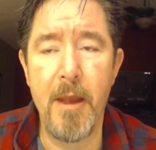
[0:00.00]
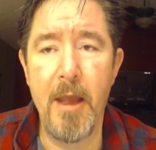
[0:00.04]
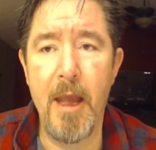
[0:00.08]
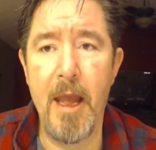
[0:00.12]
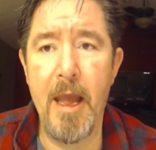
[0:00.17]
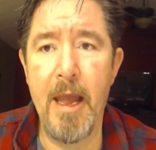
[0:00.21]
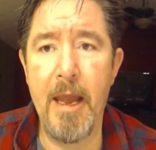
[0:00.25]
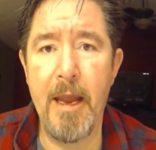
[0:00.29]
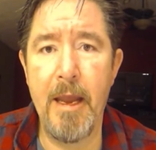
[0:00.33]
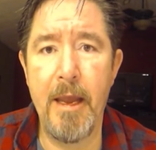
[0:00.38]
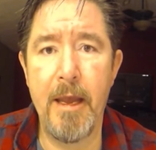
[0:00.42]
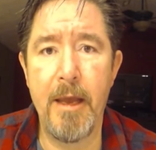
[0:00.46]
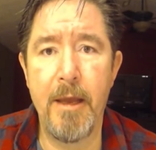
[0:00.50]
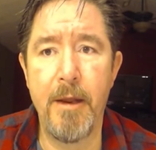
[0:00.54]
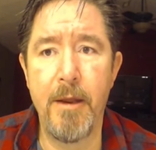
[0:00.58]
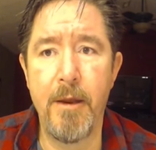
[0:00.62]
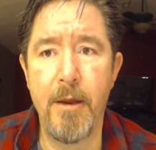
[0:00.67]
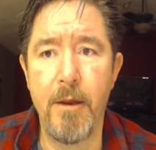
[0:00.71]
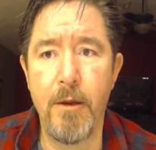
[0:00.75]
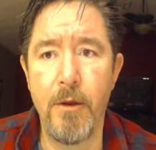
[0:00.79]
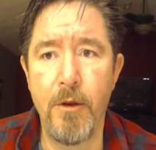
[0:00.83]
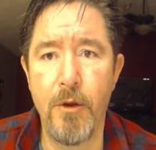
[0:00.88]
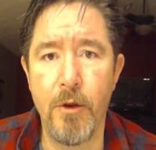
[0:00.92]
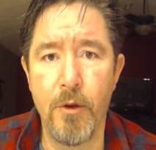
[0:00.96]

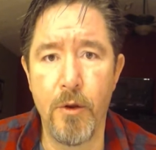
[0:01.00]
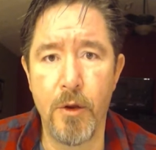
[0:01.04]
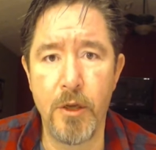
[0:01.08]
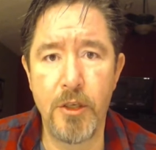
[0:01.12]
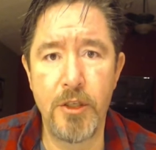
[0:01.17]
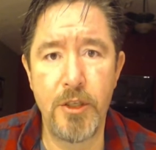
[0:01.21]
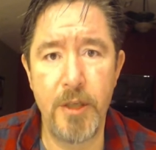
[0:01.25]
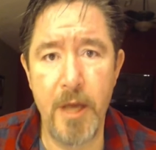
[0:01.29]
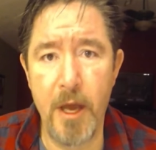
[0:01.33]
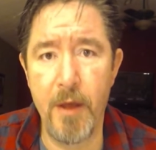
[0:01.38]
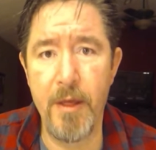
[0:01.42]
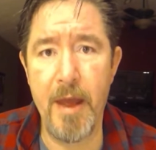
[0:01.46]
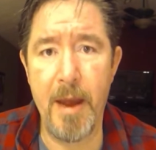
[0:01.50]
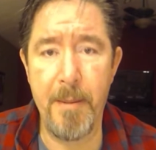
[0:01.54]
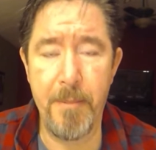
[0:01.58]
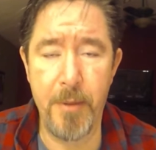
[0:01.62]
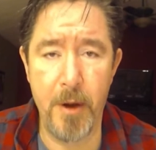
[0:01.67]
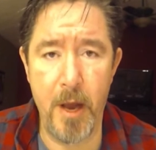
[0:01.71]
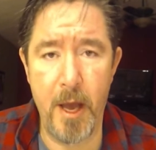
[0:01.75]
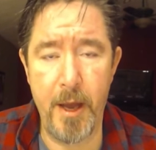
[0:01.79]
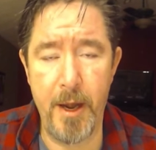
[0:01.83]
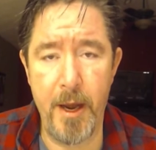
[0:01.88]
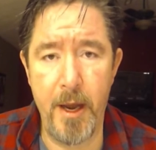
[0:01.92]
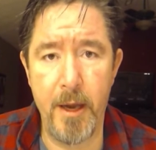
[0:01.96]
and you're going to sell that
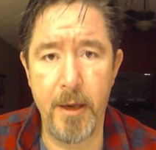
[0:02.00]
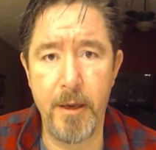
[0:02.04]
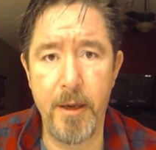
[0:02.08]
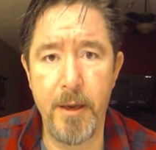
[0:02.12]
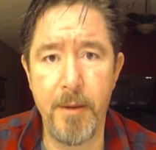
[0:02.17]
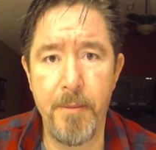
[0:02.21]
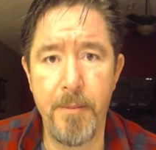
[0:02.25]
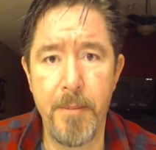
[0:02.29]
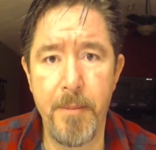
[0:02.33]
product.